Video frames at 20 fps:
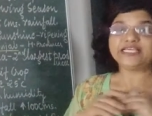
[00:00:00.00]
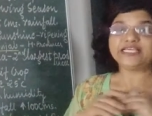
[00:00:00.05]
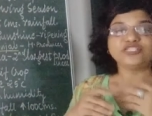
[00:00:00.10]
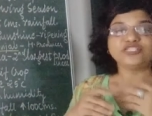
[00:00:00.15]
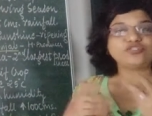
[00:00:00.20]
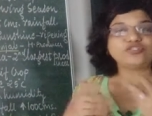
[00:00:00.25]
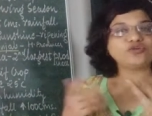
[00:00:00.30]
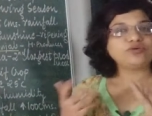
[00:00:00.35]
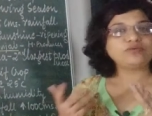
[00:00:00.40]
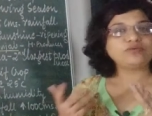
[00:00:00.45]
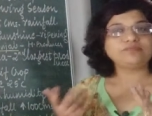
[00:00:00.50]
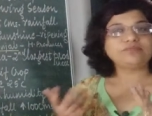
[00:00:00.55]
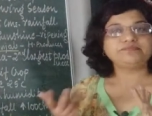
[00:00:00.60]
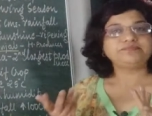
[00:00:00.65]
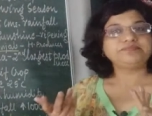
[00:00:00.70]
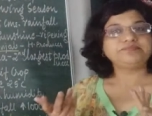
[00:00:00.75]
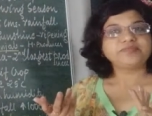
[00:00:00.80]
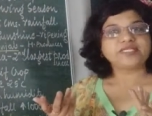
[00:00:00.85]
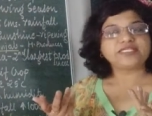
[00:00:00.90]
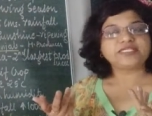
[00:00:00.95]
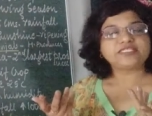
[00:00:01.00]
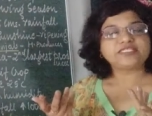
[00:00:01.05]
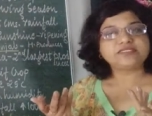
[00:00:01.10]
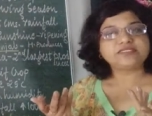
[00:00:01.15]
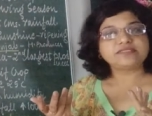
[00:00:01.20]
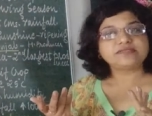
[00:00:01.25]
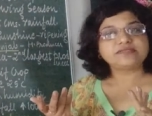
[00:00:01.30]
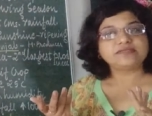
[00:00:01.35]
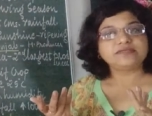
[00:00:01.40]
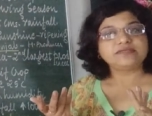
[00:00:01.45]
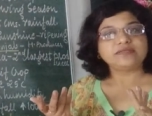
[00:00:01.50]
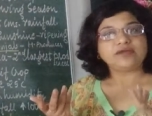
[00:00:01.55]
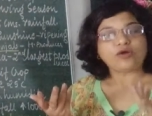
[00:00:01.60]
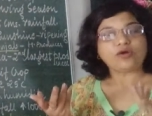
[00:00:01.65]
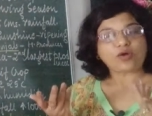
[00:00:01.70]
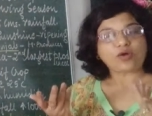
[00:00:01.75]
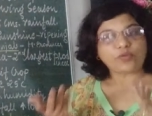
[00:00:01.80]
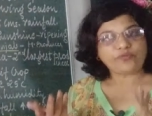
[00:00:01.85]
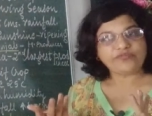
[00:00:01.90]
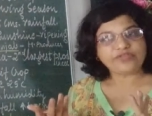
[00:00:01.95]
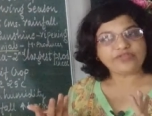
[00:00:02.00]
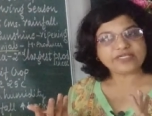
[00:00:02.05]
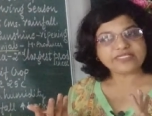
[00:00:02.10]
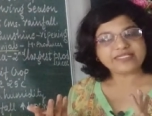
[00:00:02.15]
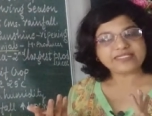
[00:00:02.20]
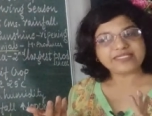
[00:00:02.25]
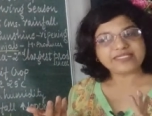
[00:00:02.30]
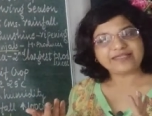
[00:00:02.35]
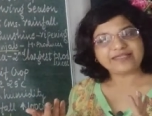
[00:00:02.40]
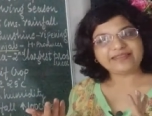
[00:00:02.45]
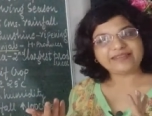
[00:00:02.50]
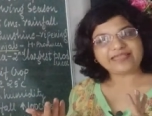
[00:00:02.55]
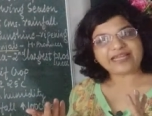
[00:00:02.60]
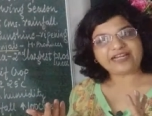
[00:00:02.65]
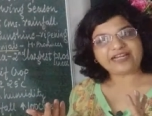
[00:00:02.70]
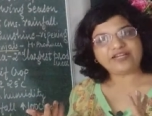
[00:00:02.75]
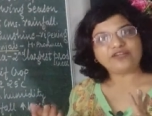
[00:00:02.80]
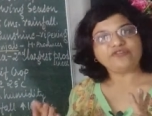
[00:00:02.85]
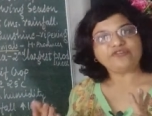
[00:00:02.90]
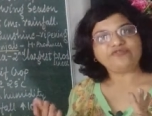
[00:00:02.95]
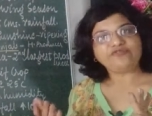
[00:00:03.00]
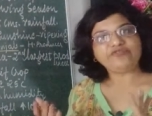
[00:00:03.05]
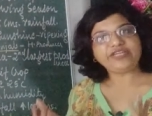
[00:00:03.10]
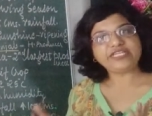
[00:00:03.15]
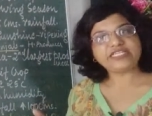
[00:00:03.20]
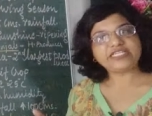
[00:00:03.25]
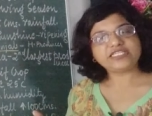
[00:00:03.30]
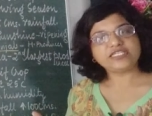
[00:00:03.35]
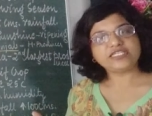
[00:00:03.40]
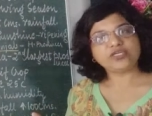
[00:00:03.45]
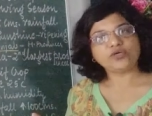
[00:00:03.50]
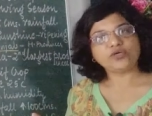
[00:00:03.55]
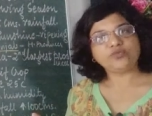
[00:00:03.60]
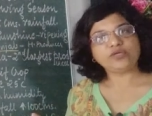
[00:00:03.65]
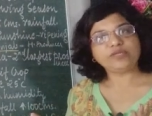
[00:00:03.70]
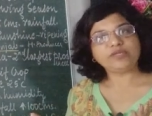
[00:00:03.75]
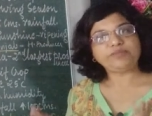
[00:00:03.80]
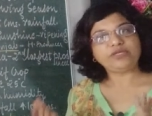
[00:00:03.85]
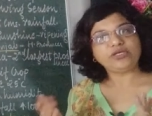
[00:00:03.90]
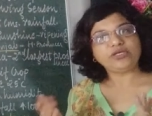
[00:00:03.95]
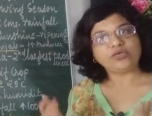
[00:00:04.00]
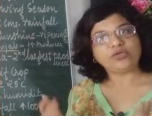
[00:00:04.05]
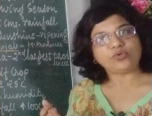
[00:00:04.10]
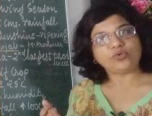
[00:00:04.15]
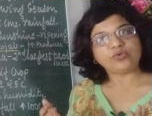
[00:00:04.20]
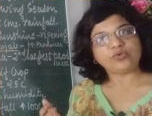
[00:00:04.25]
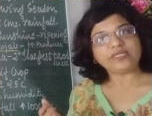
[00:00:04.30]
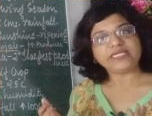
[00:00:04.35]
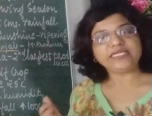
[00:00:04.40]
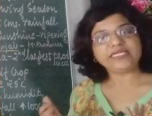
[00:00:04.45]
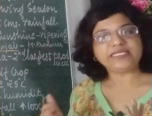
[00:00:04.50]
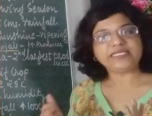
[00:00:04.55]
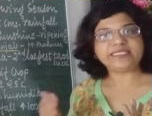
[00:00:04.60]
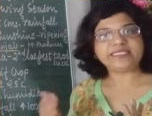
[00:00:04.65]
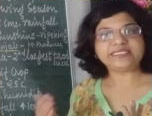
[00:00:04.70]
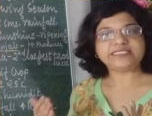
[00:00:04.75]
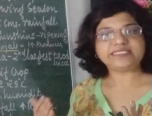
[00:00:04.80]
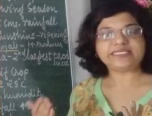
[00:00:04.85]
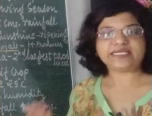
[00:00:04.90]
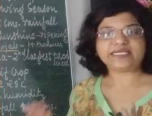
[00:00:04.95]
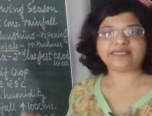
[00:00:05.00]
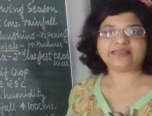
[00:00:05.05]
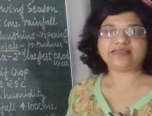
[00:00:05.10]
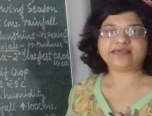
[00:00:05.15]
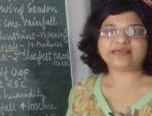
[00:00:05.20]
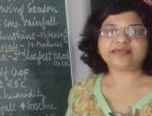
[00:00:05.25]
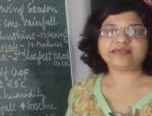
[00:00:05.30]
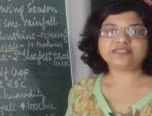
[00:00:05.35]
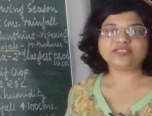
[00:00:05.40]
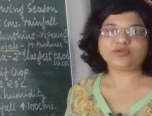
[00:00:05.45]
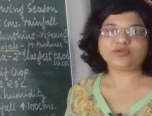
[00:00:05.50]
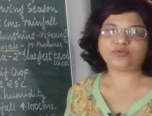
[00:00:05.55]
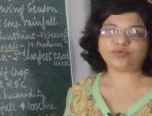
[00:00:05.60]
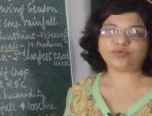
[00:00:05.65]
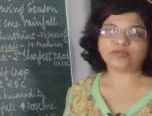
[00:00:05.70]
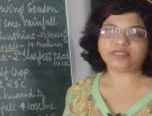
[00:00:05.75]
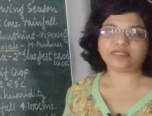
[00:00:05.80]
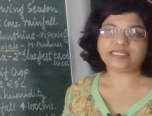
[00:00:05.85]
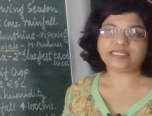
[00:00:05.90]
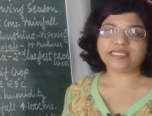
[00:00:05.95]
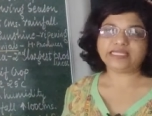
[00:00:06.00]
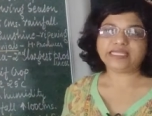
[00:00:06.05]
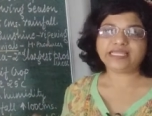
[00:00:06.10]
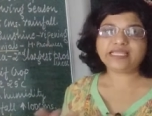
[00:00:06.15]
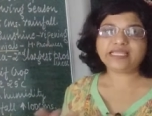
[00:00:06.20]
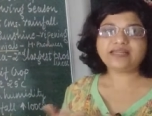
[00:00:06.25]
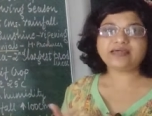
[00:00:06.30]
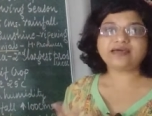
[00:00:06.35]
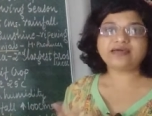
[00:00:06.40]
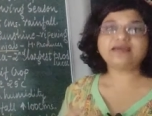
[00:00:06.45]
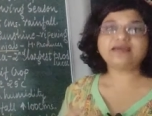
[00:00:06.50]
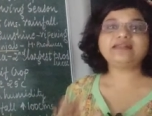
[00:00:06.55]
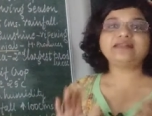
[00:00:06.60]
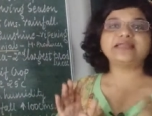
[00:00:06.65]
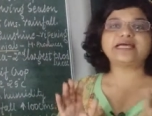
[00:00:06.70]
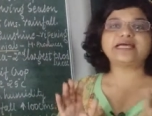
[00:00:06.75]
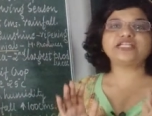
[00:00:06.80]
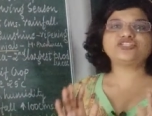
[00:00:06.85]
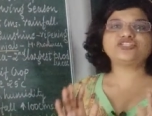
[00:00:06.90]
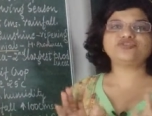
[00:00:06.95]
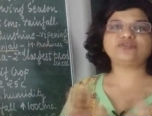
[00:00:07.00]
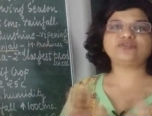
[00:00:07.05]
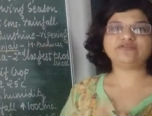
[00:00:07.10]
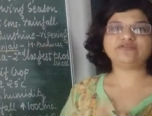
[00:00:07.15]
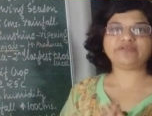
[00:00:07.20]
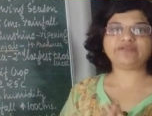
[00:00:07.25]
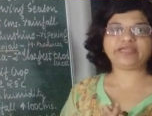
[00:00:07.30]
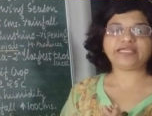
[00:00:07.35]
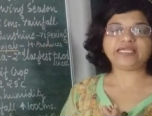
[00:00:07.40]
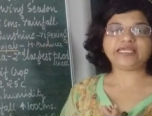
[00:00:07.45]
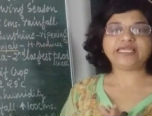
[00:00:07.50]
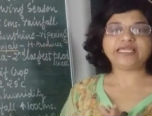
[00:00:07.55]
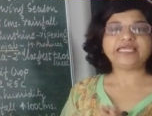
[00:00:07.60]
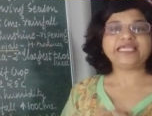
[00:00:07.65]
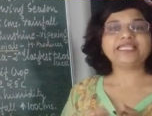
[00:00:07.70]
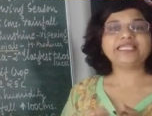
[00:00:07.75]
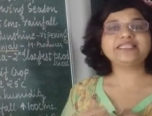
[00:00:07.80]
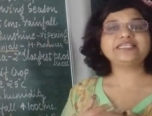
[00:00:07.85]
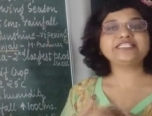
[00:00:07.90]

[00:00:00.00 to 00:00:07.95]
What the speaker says: So, it is obvious that wheat will be grown in these areas only in a natural way, in the